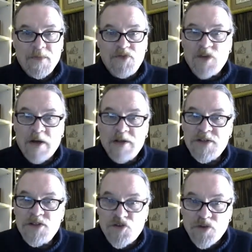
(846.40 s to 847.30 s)
John
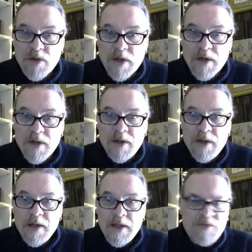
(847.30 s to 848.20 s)
isn't sure
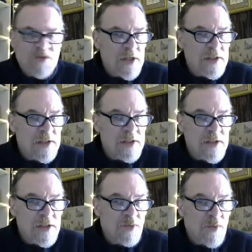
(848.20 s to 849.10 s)
if Jesus
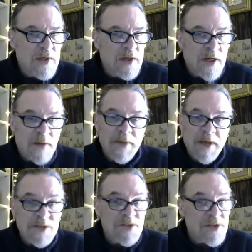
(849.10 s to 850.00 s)
is the one to come
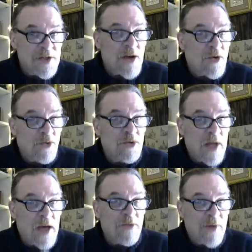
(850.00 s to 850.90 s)
because there's not a whole
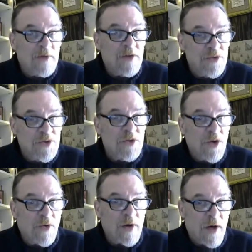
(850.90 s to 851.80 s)
lot of revolution
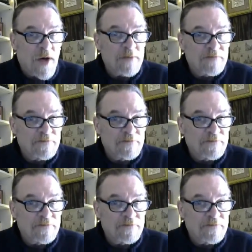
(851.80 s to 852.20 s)
going on.